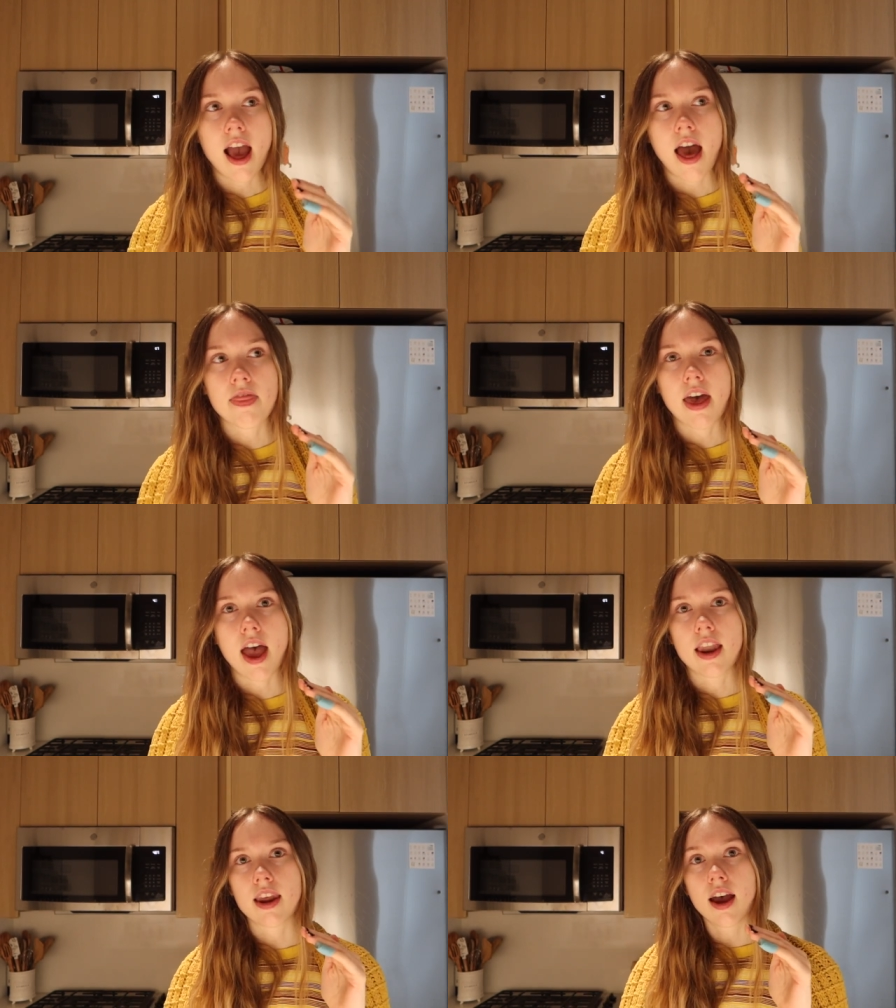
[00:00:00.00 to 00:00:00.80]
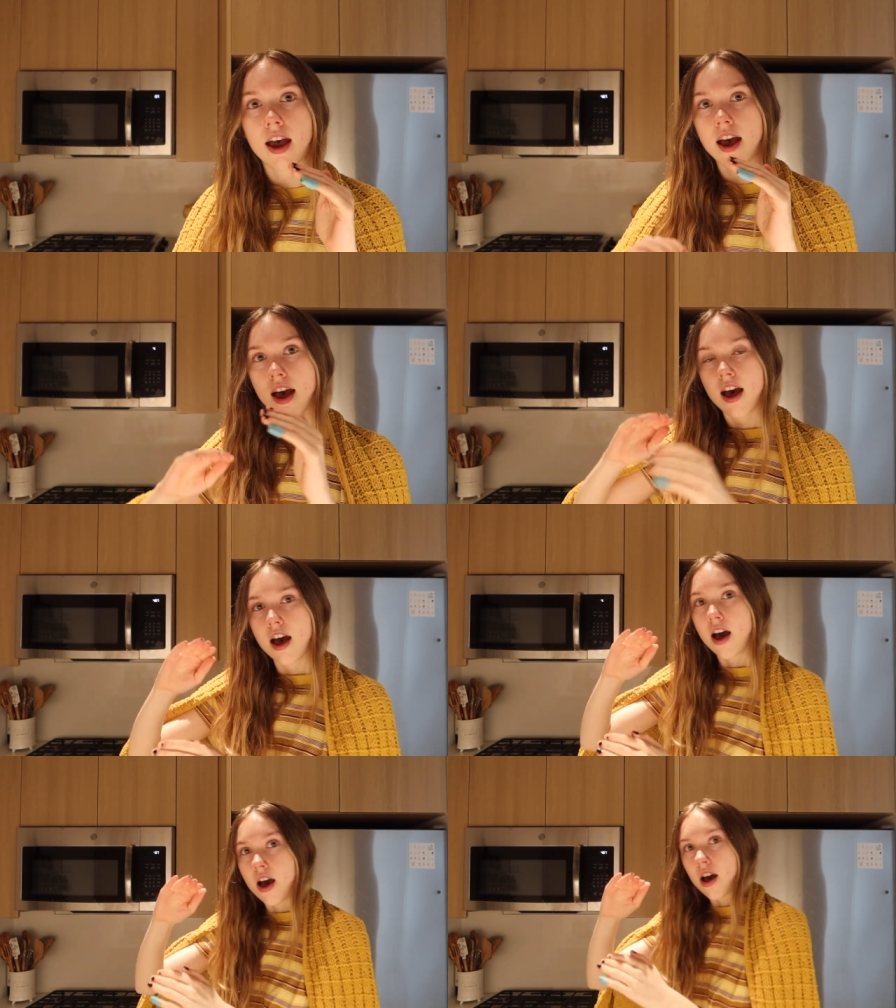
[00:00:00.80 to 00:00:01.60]
And then
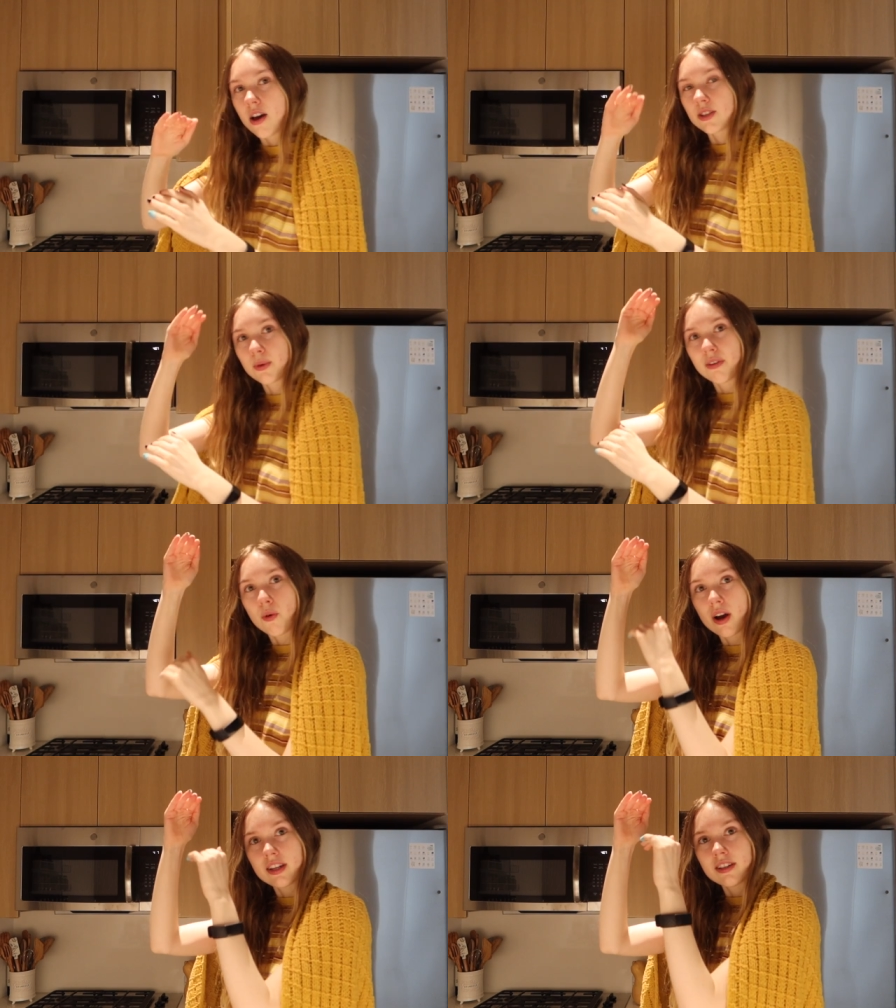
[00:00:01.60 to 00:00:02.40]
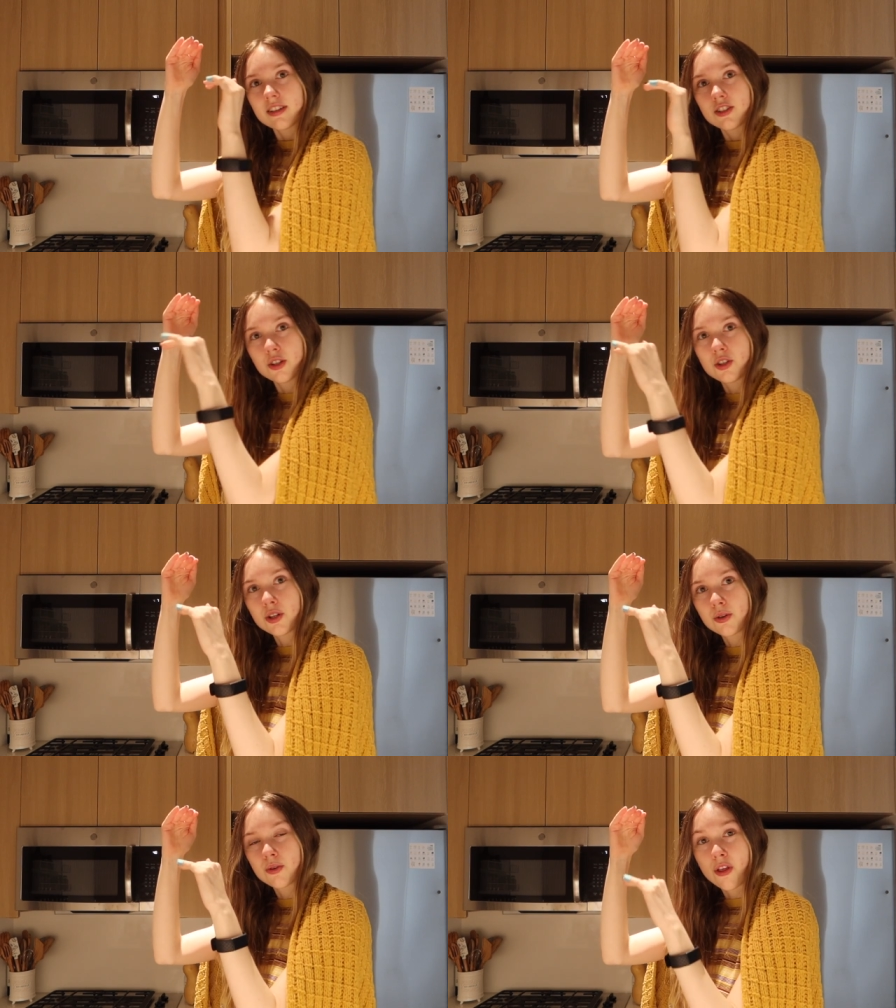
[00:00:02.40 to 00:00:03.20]
so we have one, two,
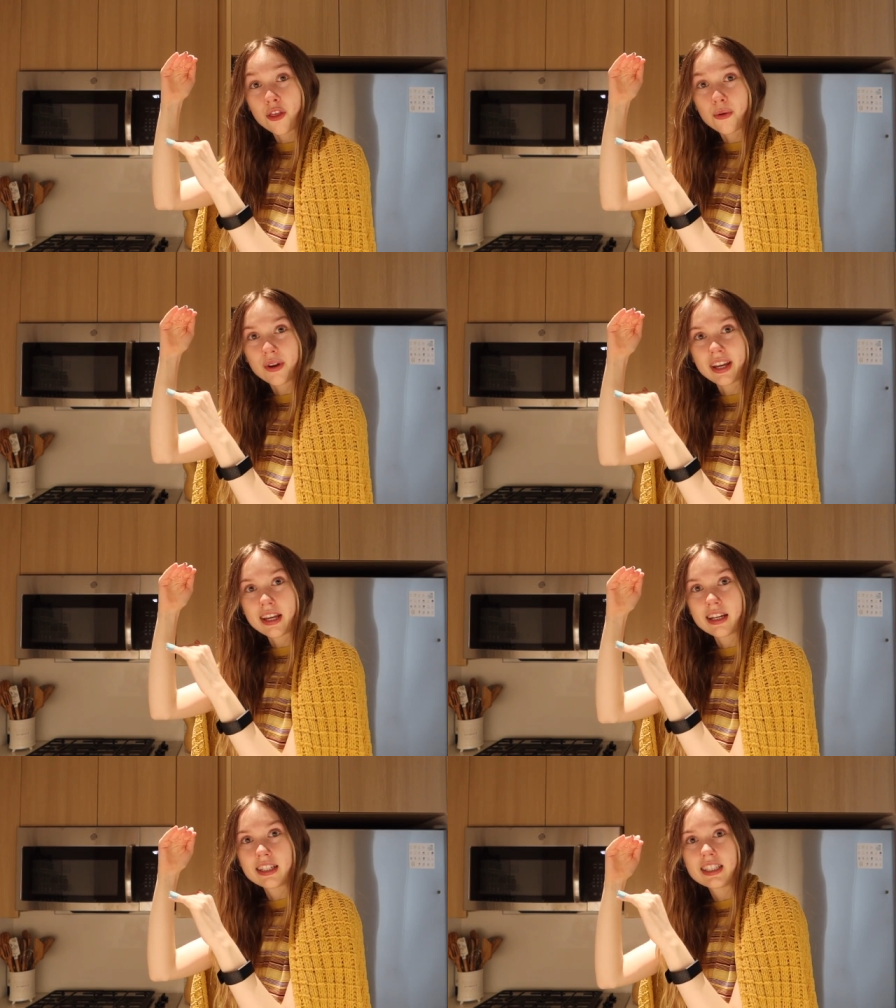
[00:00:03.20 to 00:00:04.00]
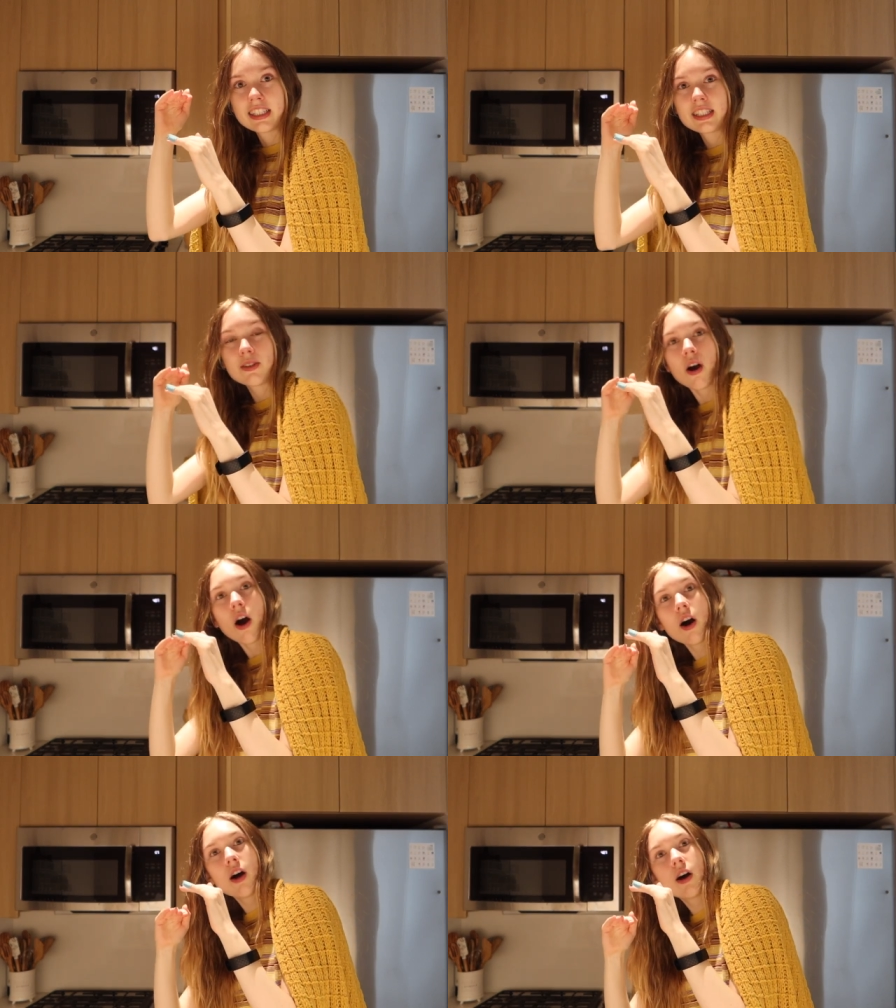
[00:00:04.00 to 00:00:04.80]
two, three,
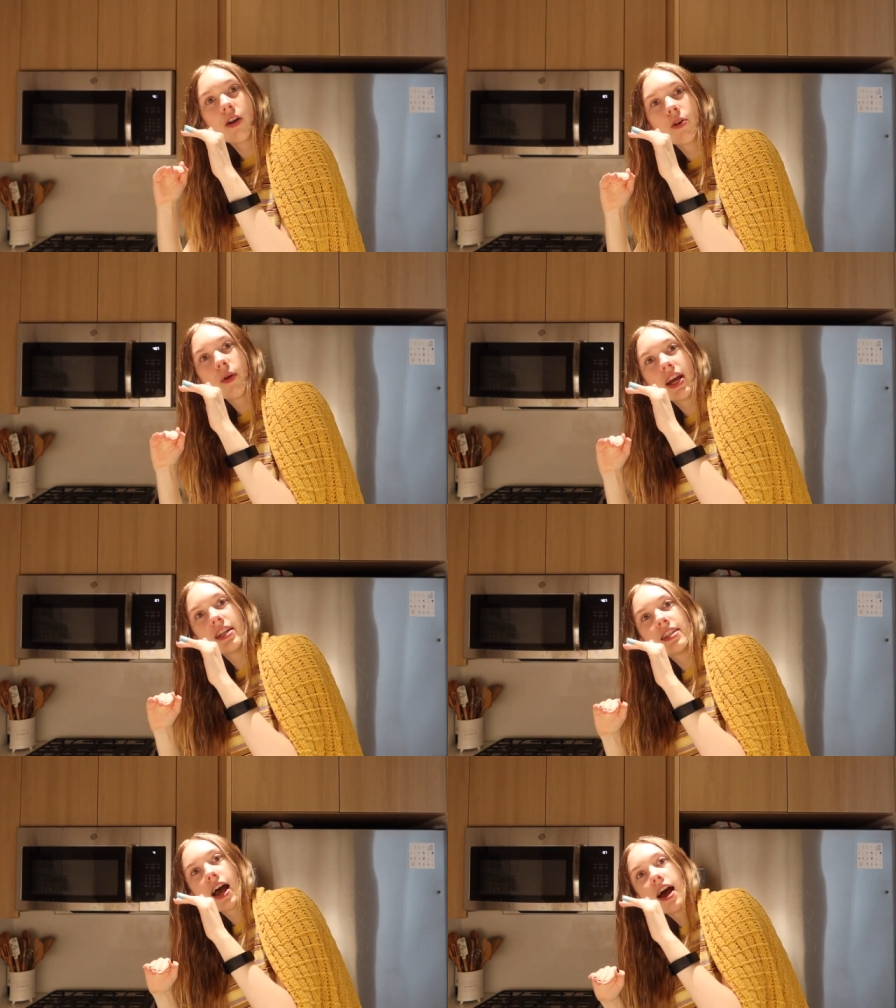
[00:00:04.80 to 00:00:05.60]
all the way